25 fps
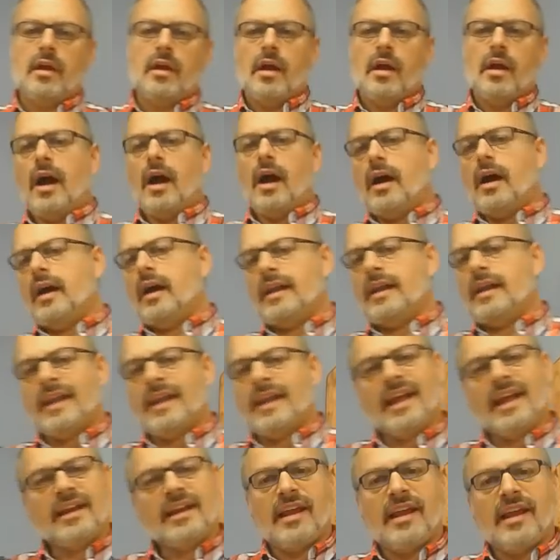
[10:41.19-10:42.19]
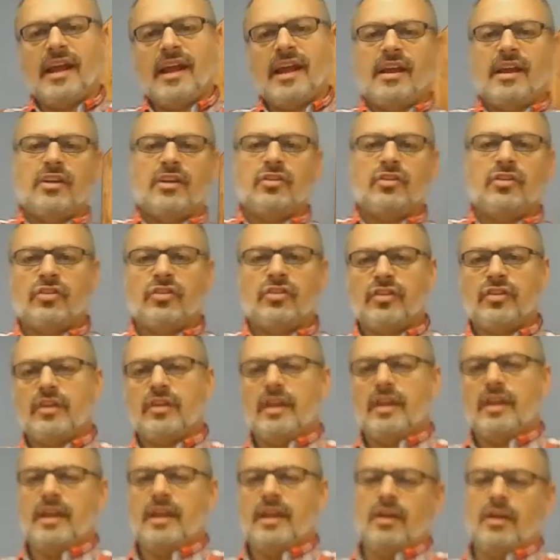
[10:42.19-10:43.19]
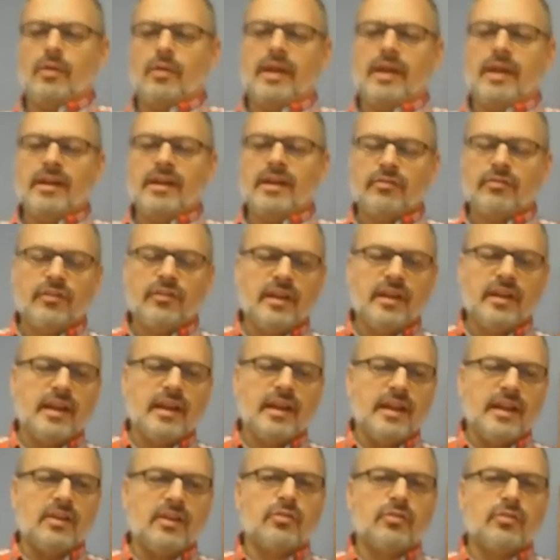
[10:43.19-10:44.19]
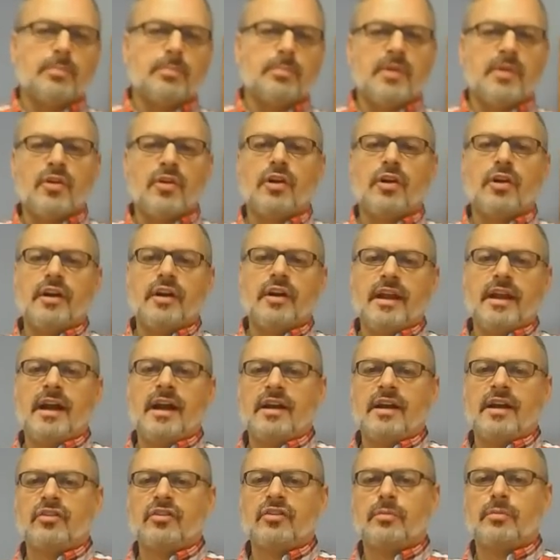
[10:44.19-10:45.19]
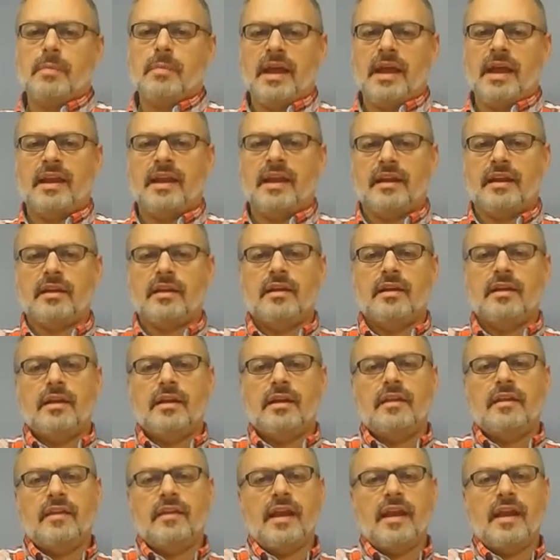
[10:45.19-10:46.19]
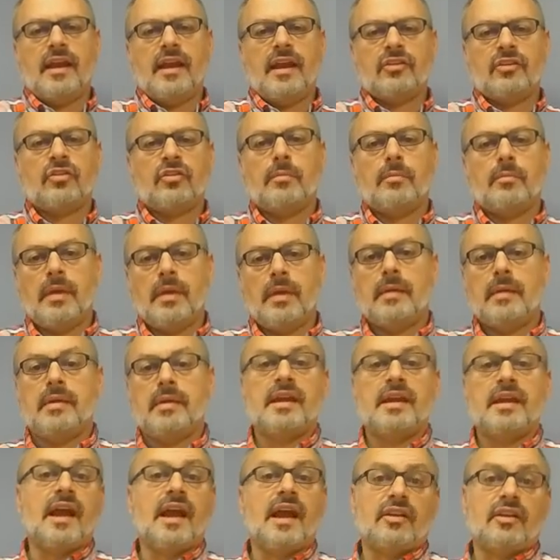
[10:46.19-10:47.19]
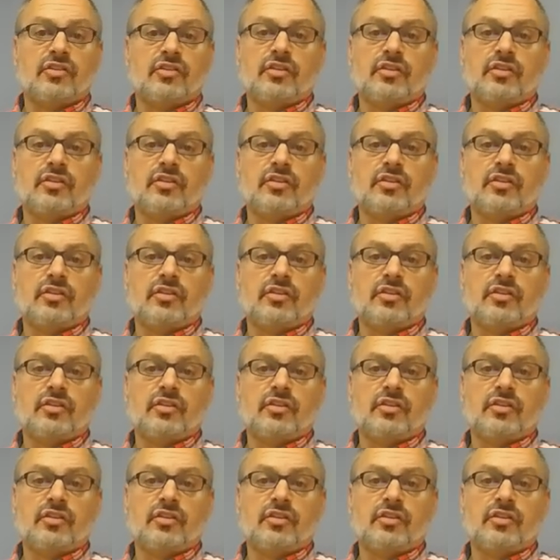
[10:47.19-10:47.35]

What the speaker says: Again, as if it is purely cosmetic, the answer may be yes,